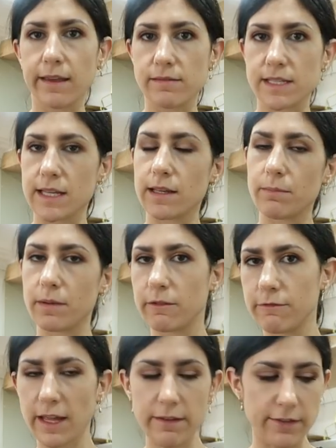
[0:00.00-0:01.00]
it gives it a bit
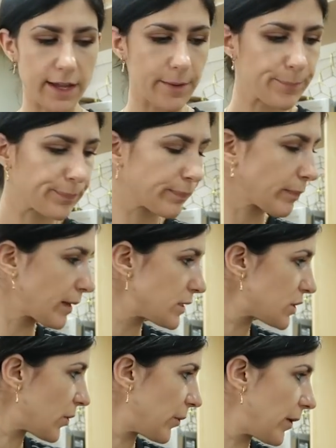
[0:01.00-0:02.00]
of flavour.
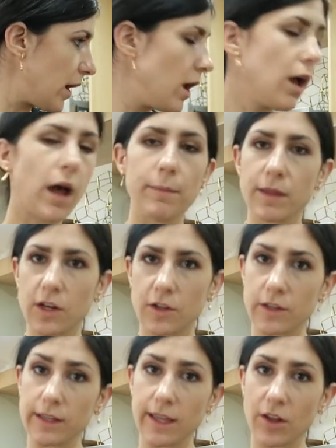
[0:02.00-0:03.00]
So I'm
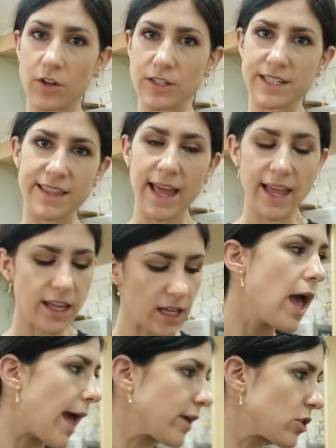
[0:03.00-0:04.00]
gonna get onto that.
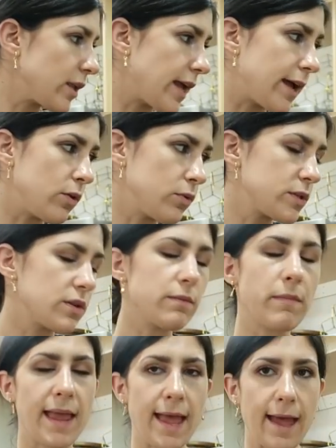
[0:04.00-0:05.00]
Actually, I also
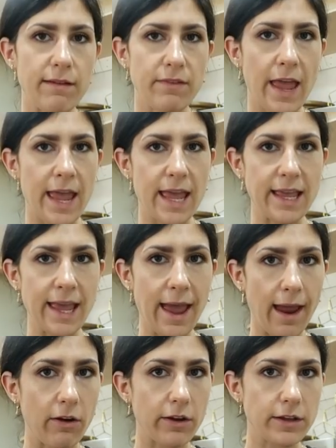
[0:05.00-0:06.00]
might have a
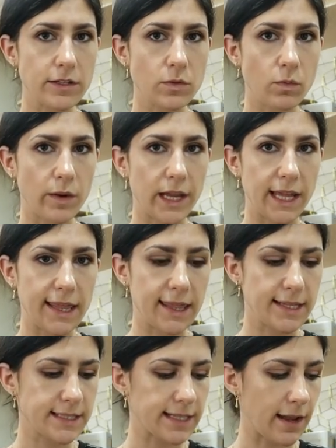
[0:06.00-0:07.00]
carrot with
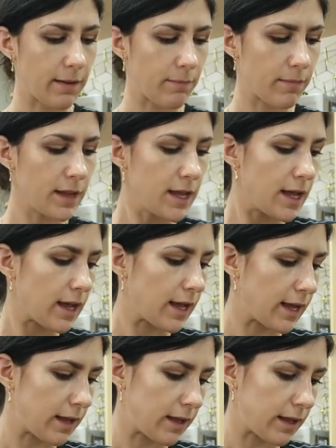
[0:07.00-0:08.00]
some,
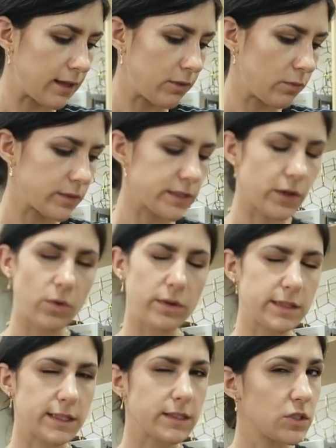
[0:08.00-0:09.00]
what's it called?
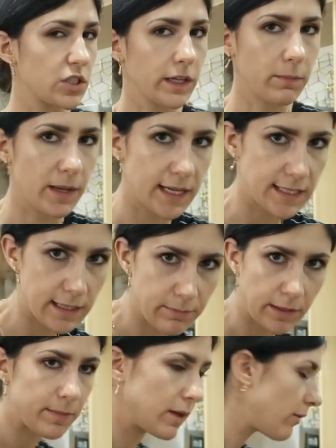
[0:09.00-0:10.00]
It's this chickpea
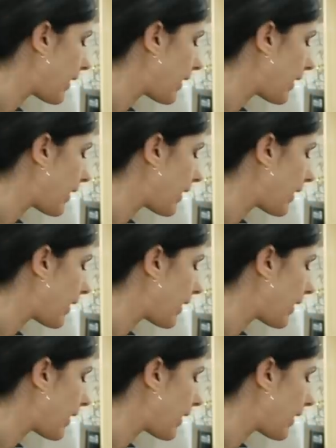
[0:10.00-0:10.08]
dip. Let me